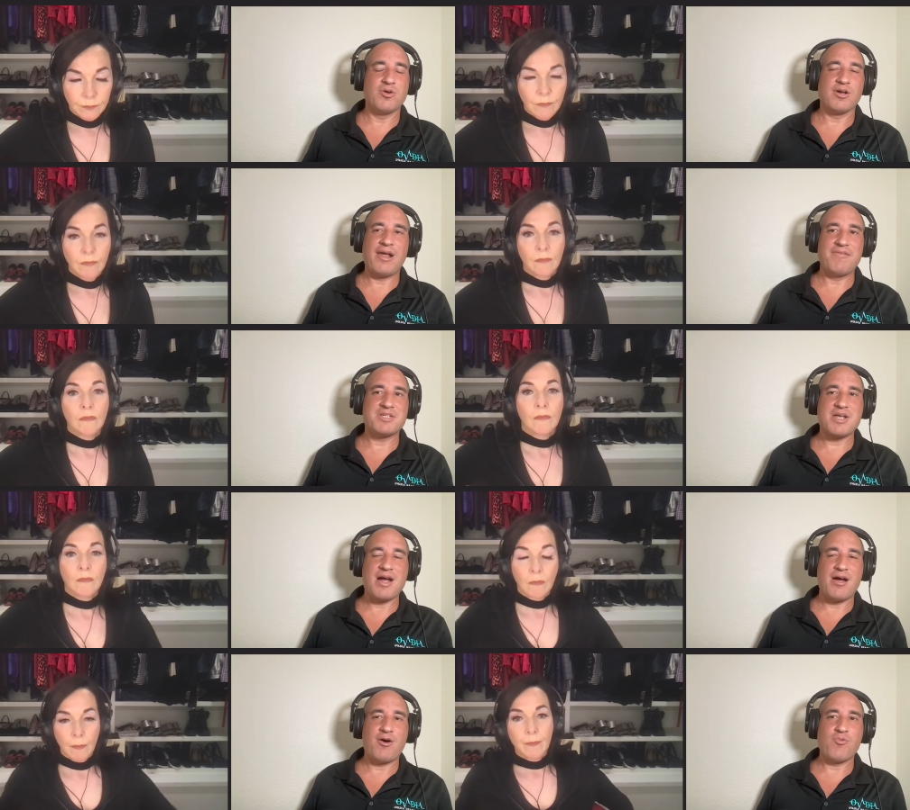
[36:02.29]

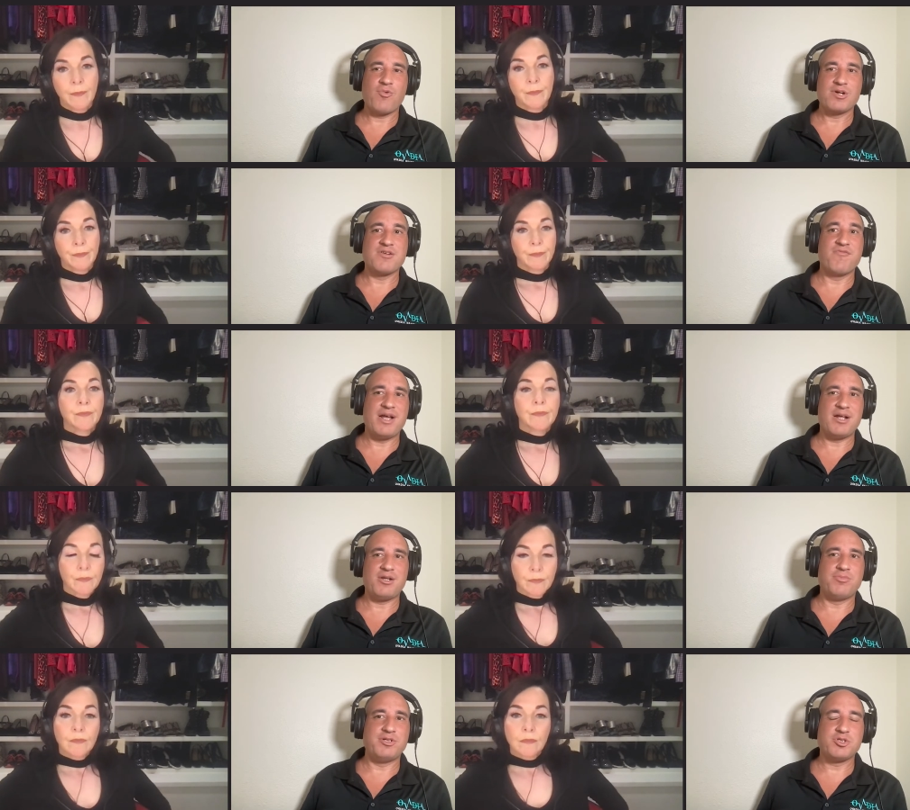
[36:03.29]
Speaker 1: lifestyle, what's
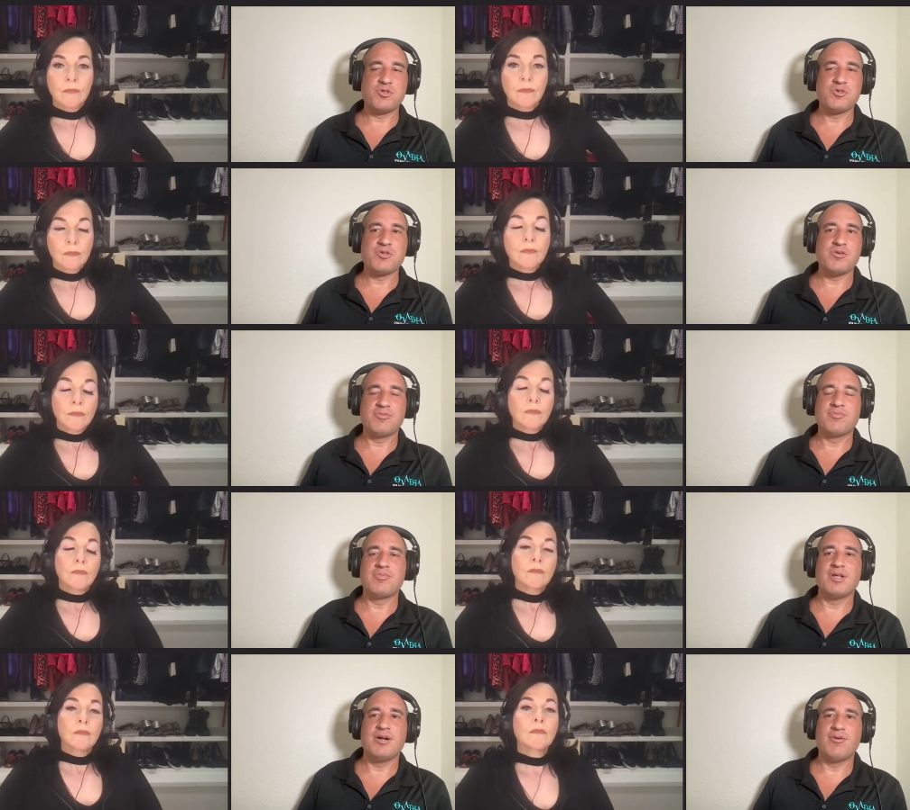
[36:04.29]
available to you.
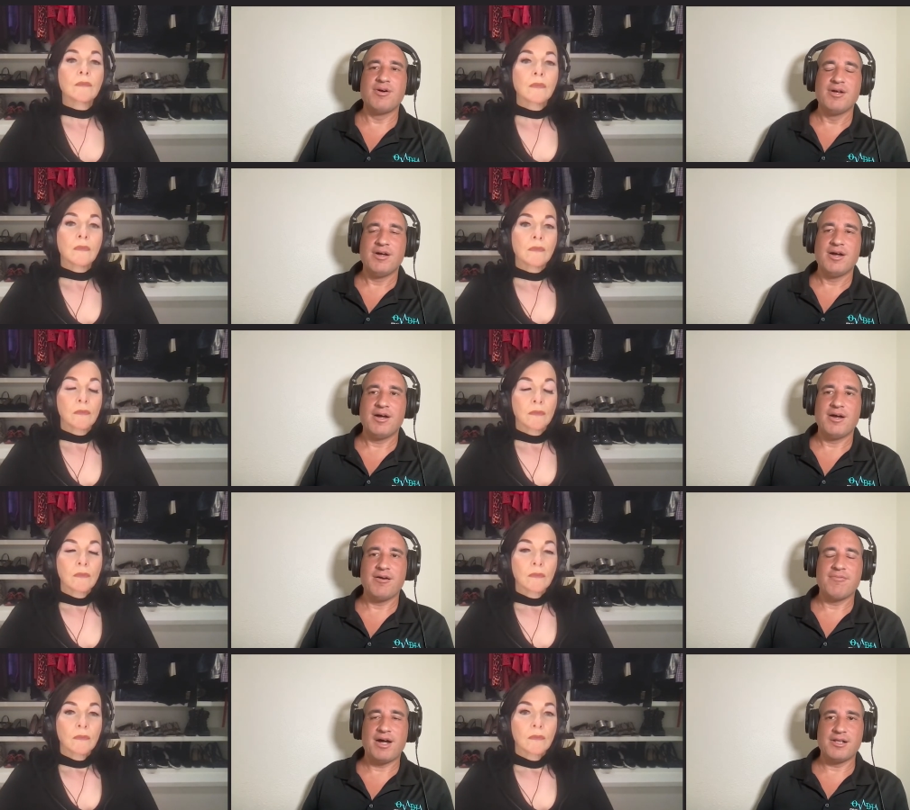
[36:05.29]
You know,
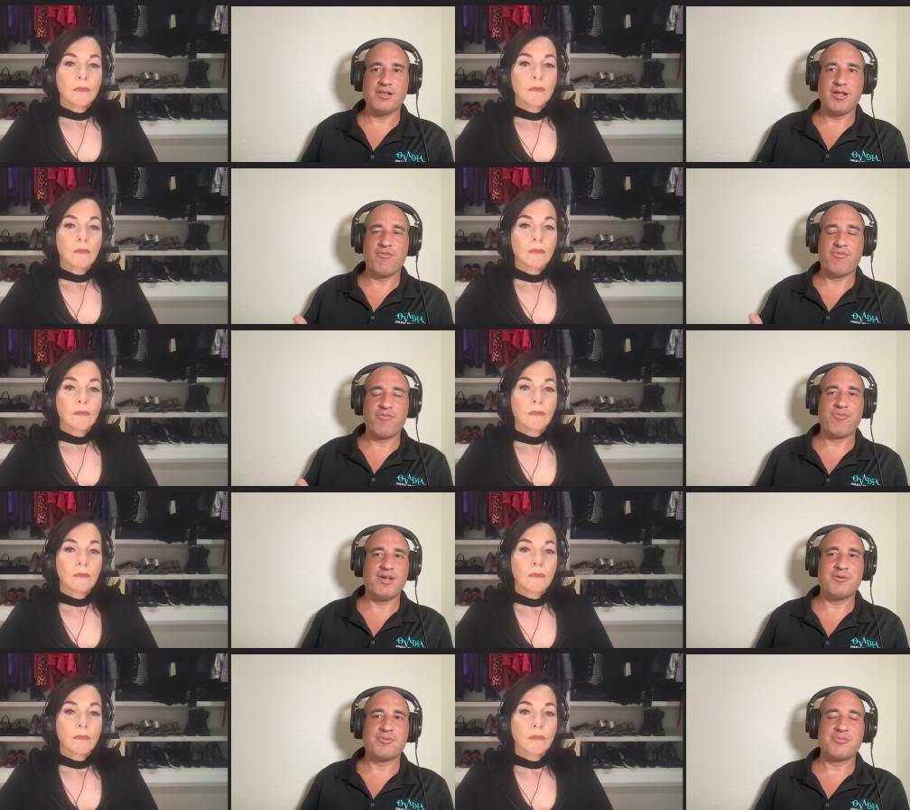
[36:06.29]
um, I love,
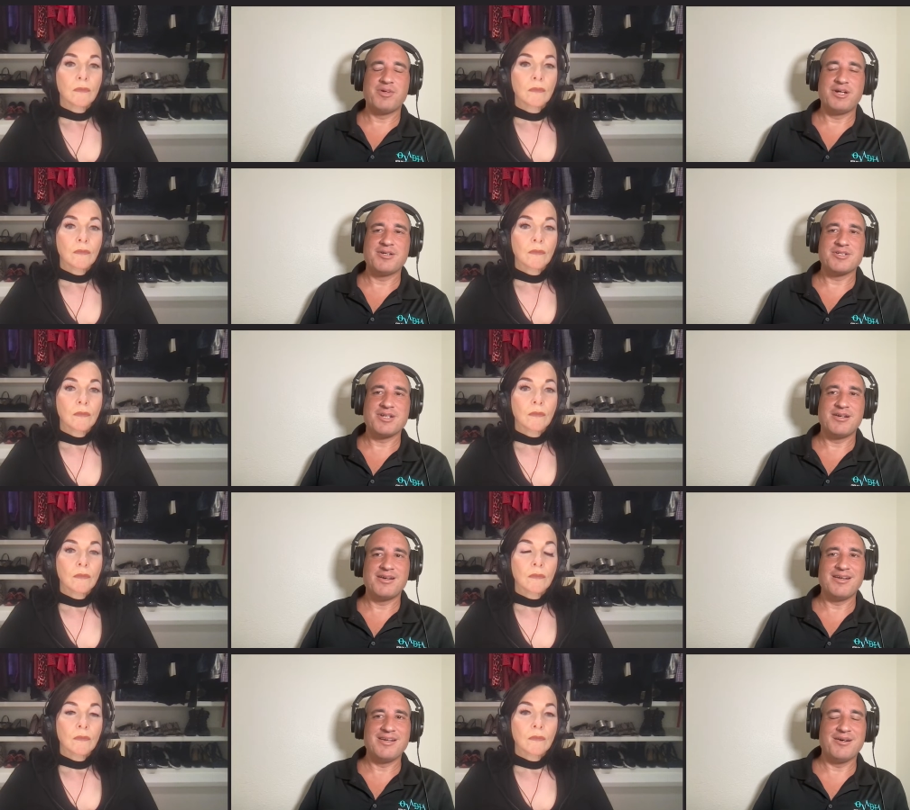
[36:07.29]
you know, like you said,
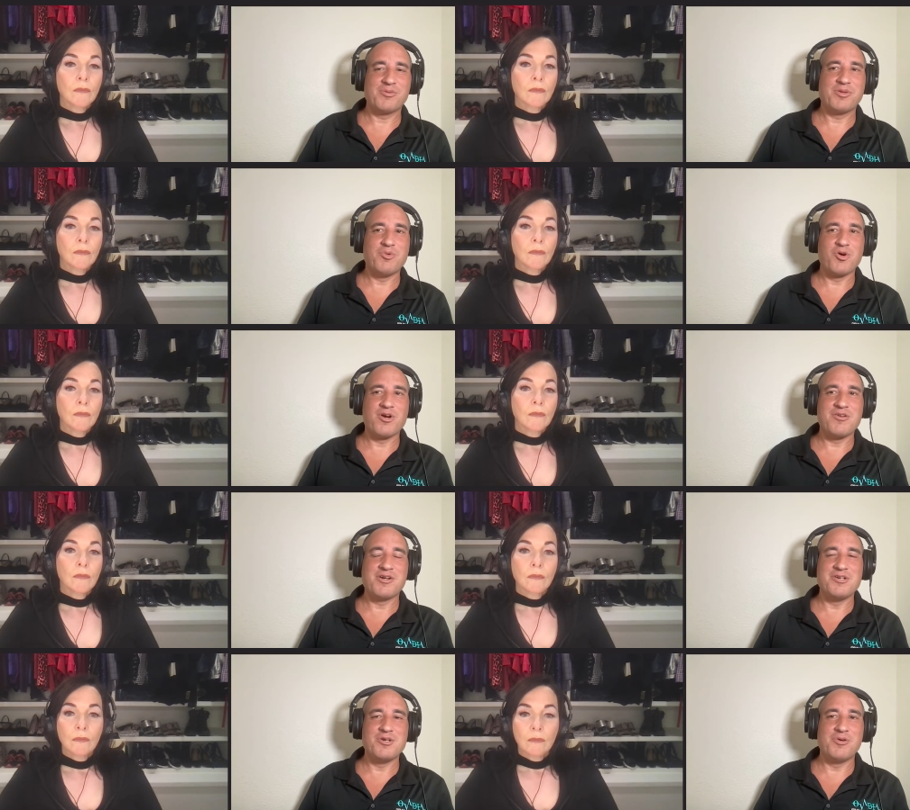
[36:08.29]
you know, the more you
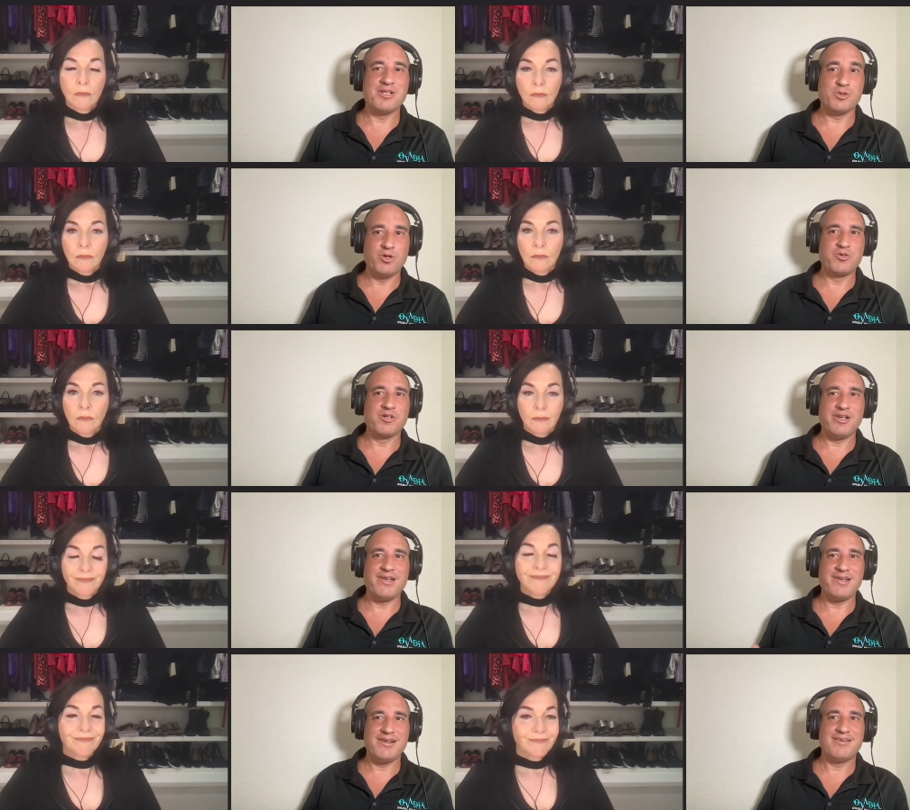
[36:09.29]
can do it
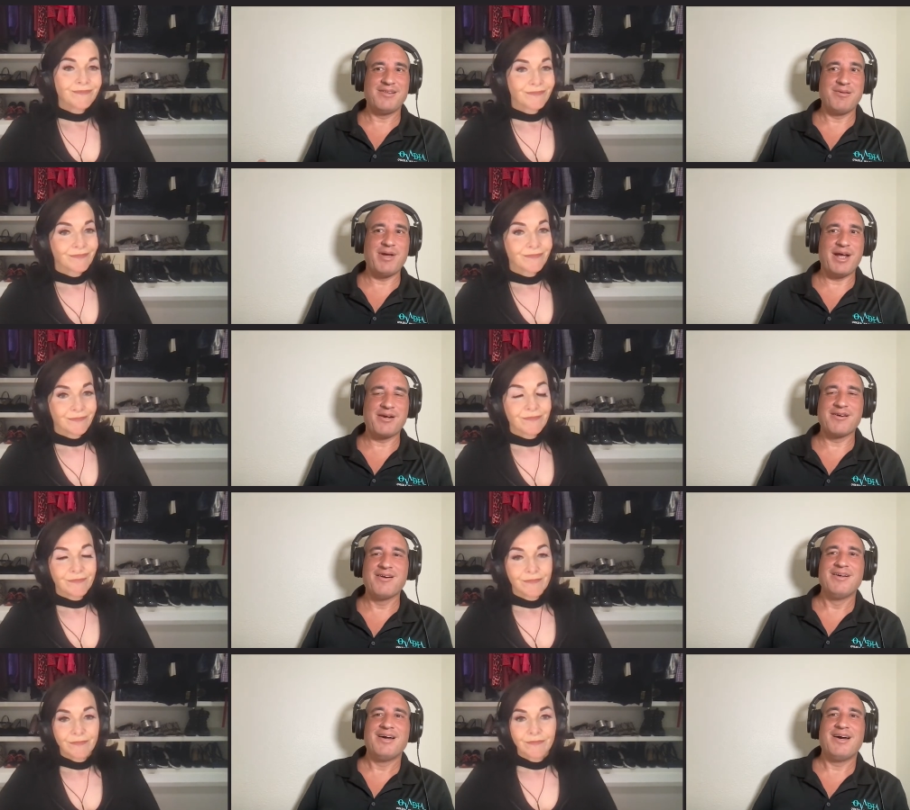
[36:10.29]
locally, mm-hmm. the better
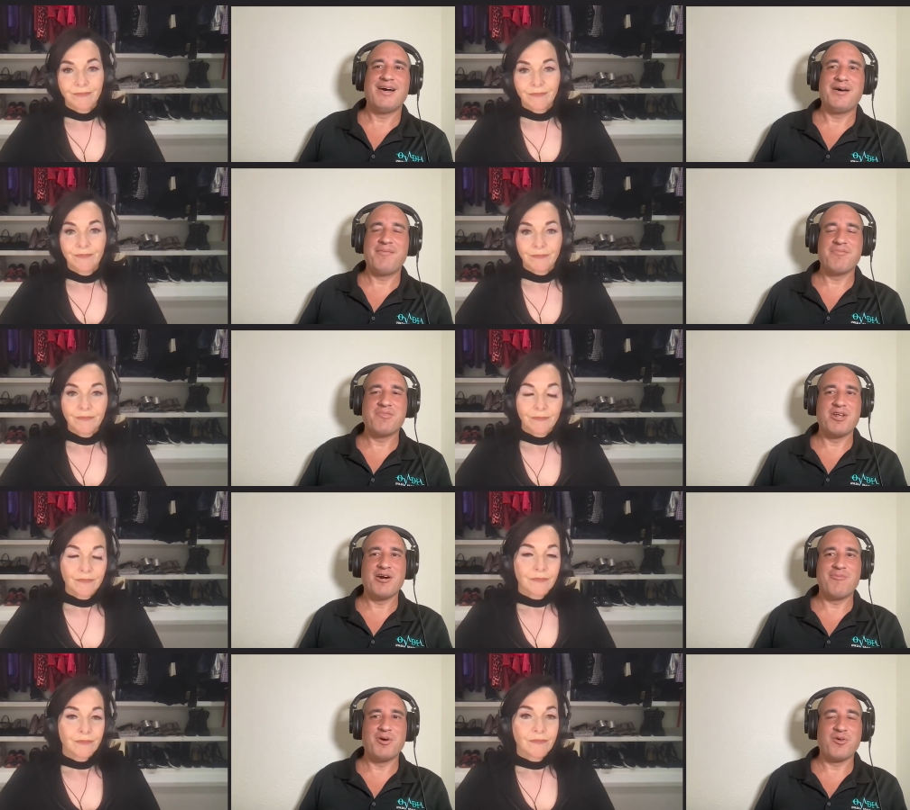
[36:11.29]
um, you
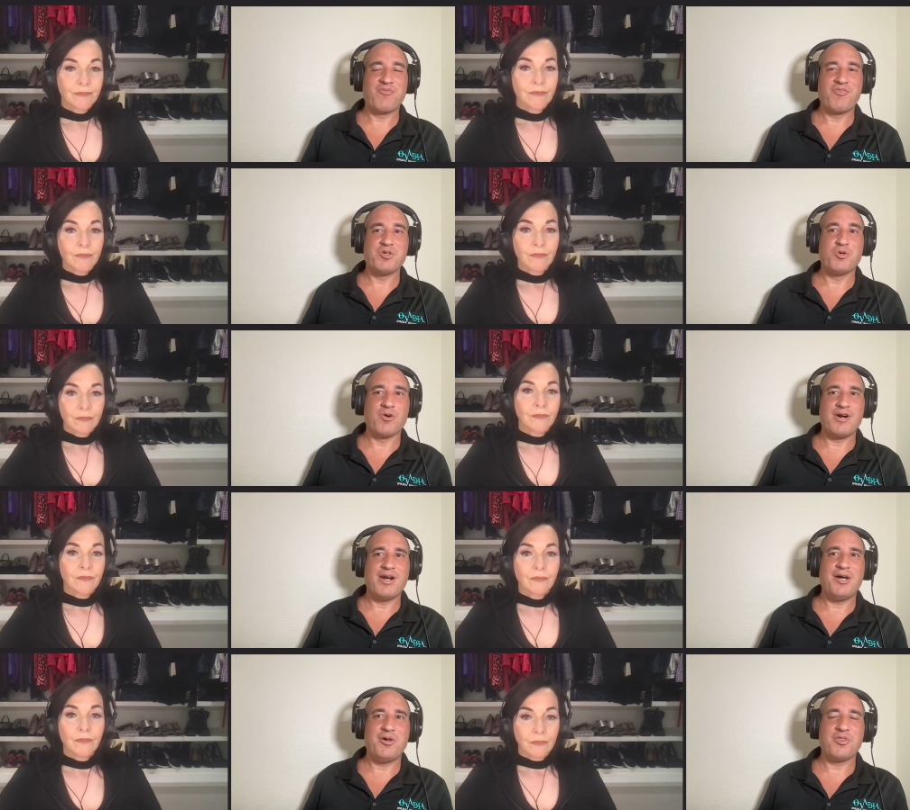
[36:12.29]
know, both for your
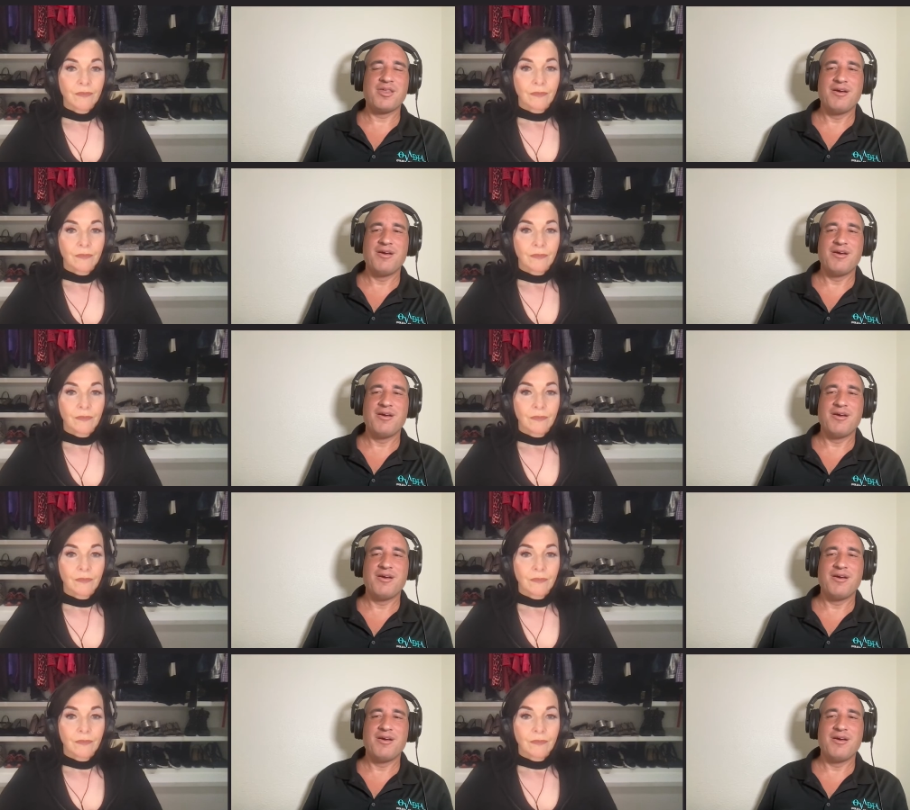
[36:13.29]
health